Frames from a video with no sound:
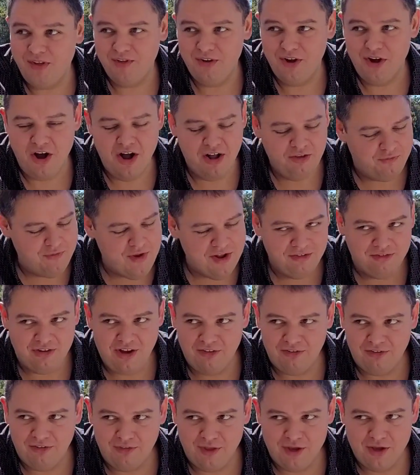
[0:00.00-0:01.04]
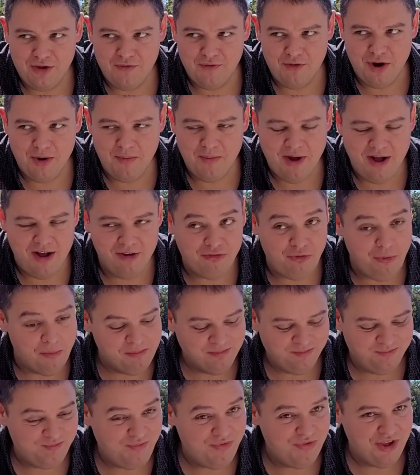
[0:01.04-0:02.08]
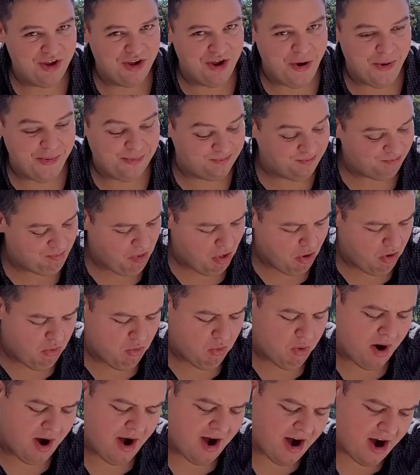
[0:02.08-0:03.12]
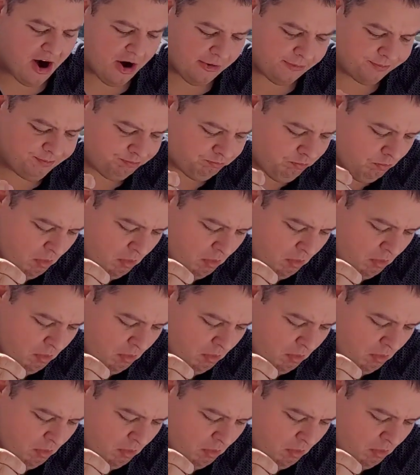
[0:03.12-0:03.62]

Oh, it's fantastic. Thank you very much. Thank you. Wow.